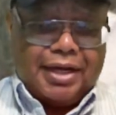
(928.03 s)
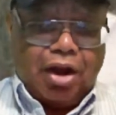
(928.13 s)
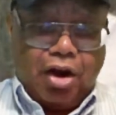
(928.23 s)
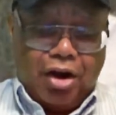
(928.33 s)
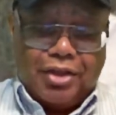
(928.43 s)

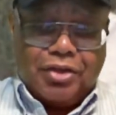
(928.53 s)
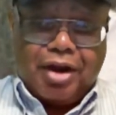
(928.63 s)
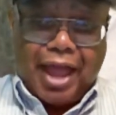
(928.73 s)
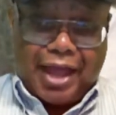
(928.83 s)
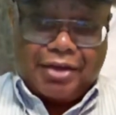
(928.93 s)
But
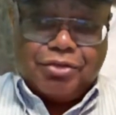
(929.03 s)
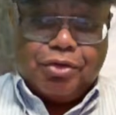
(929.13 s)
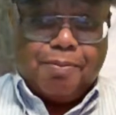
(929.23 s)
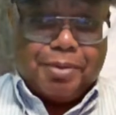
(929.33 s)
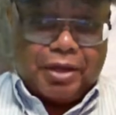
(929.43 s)
are there
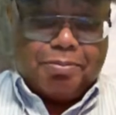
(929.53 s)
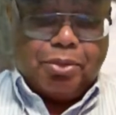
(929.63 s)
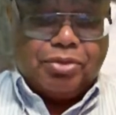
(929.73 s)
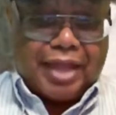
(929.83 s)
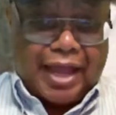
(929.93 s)
actual
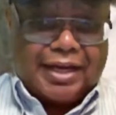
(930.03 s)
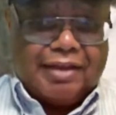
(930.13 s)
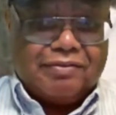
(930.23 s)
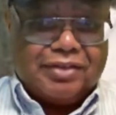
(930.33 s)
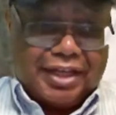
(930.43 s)
people
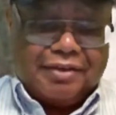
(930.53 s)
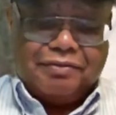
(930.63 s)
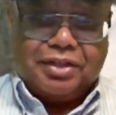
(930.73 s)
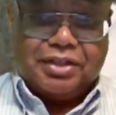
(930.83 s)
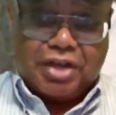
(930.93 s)
that have
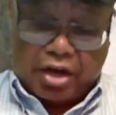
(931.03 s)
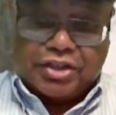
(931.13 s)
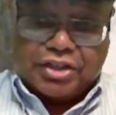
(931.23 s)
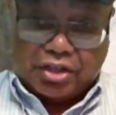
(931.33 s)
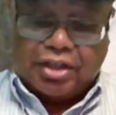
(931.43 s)
lived,
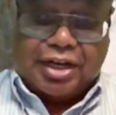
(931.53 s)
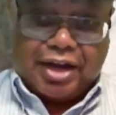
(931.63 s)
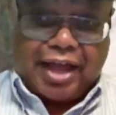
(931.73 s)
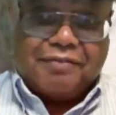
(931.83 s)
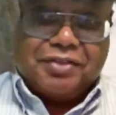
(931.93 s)
are
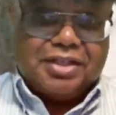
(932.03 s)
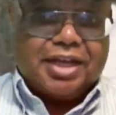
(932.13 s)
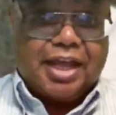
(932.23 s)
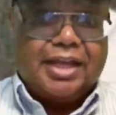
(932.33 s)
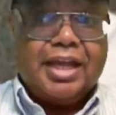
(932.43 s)
still
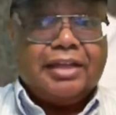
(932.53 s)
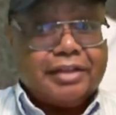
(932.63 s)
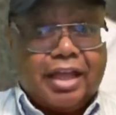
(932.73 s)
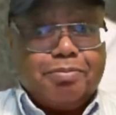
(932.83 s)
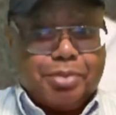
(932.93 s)
alive
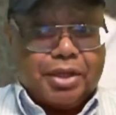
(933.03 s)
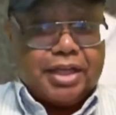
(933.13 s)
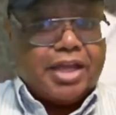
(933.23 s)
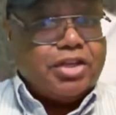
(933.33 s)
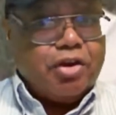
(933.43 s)
today,
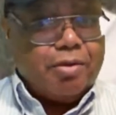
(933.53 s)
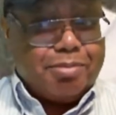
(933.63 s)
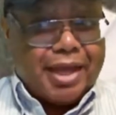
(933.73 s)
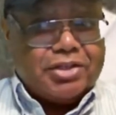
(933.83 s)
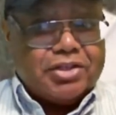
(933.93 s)
that been,
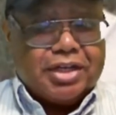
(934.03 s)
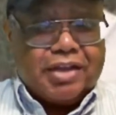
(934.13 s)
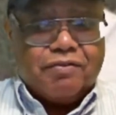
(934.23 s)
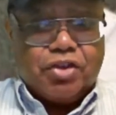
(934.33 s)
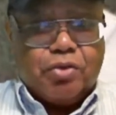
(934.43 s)
can you
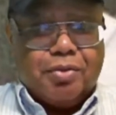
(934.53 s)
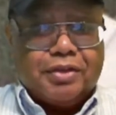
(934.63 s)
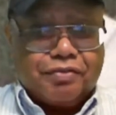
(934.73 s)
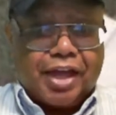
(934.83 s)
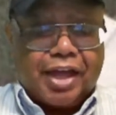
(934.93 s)
imagine if
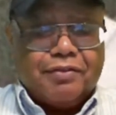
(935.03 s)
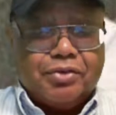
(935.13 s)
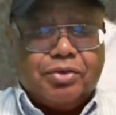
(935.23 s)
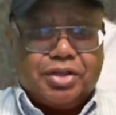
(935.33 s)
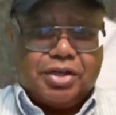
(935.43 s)
you was
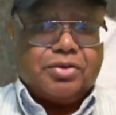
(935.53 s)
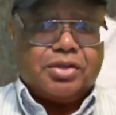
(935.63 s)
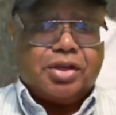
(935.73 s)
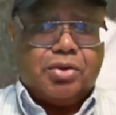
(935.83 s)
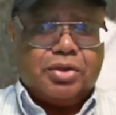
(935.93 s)

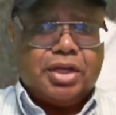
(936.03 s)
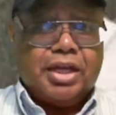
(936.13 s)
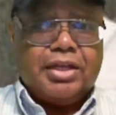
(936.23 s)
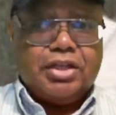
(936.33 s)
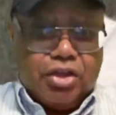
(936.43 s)
500 years
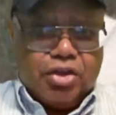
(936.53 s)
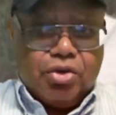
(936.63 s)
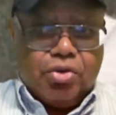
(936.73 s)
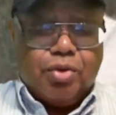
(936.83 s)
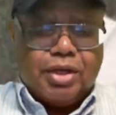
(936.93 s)
old,
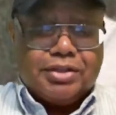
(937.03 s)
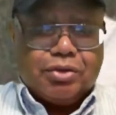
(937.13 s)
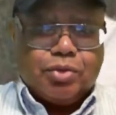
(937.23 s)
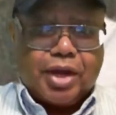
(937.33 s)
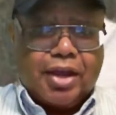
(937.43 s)

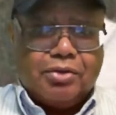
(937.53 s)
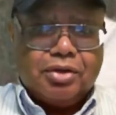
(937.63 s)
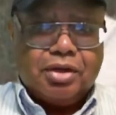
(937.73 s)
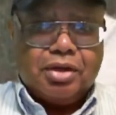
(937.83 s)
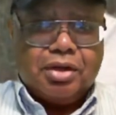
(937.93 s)
you was
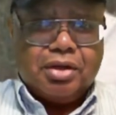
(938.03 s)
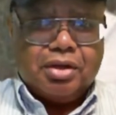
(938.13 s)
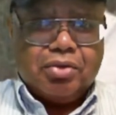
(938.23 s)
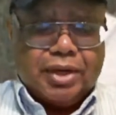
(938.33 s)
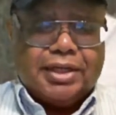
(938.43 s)
around
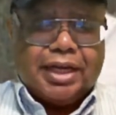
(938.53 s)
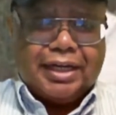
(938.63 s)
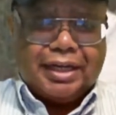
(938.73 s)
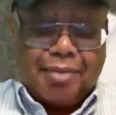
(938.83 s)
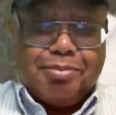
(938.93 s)

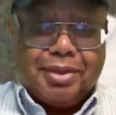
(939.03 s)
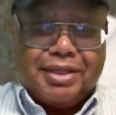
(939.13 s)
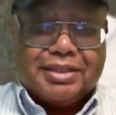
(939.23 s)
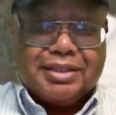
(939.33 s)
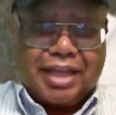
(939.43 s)
when
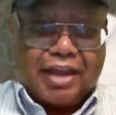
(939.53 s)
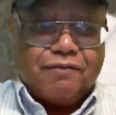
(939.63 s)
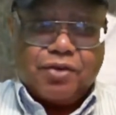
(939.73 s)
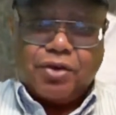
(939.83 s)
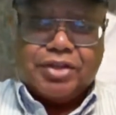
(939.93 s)
Columbus
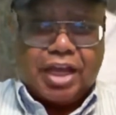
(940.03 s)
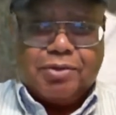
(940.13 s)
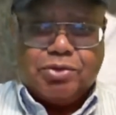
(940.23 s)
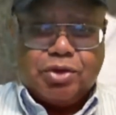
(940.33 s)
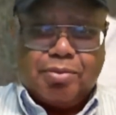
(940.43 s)

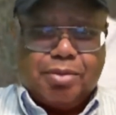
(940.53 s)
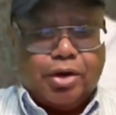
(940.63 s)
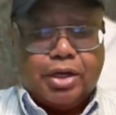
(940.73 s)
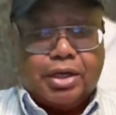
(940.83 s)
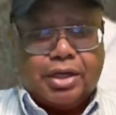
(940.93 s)
first came
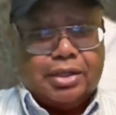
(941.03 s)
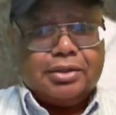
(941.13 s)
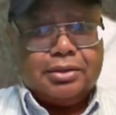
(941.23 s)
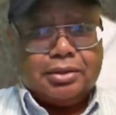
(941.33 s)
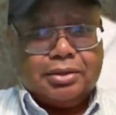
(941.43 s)
to
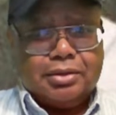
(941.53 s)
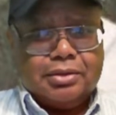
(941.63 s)
America,